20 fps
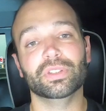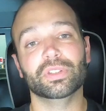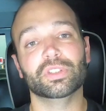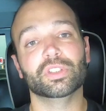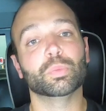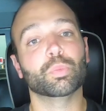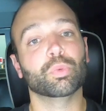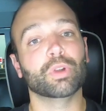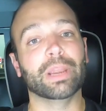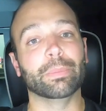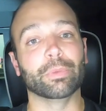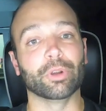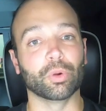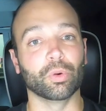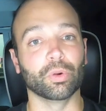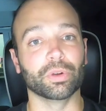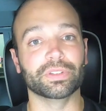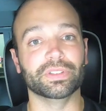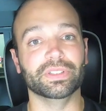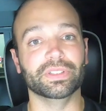are just primer
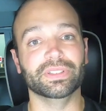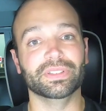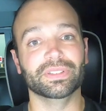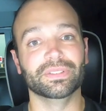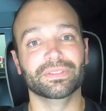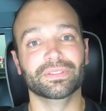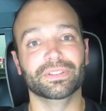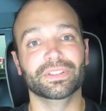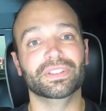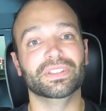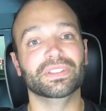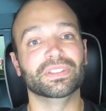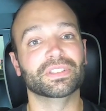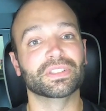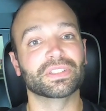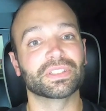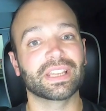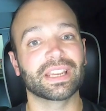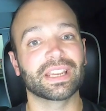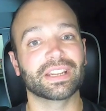courses. This is
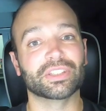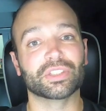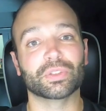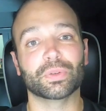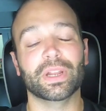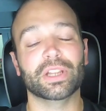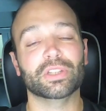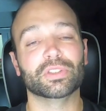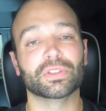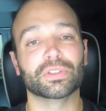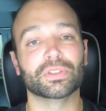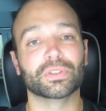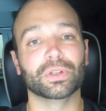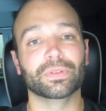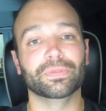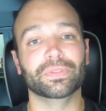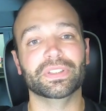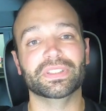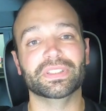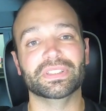just to kind of scratch the
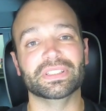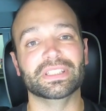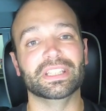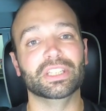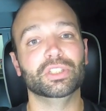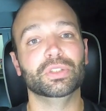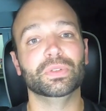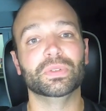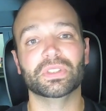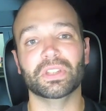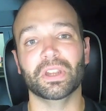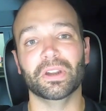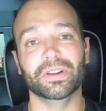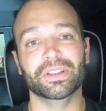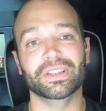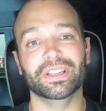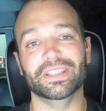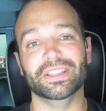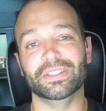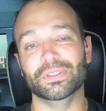surface and get you
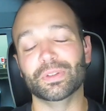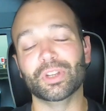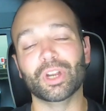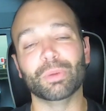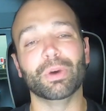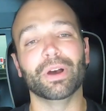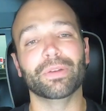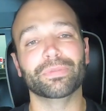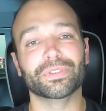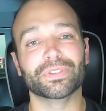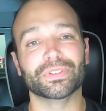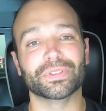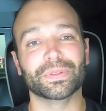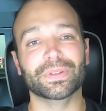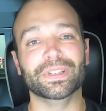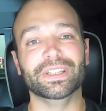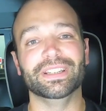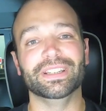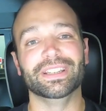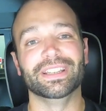started as you come off the
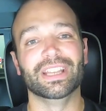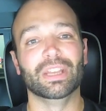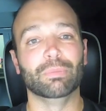street,